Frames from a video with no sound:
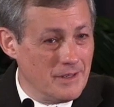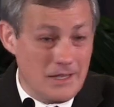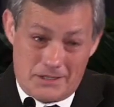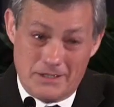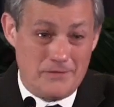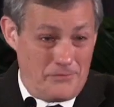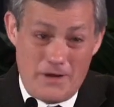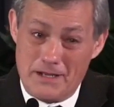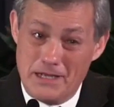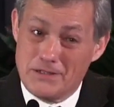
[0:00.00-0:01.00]
This,
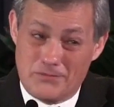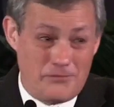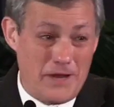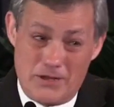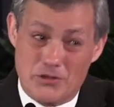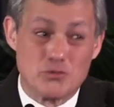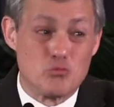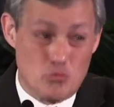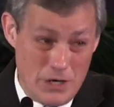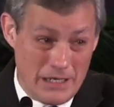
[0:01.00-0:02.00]
this faith is
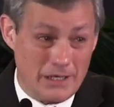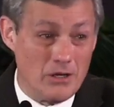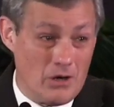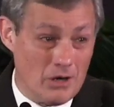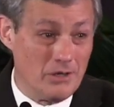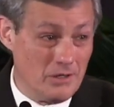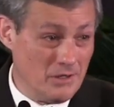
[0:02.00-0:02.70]
really hard.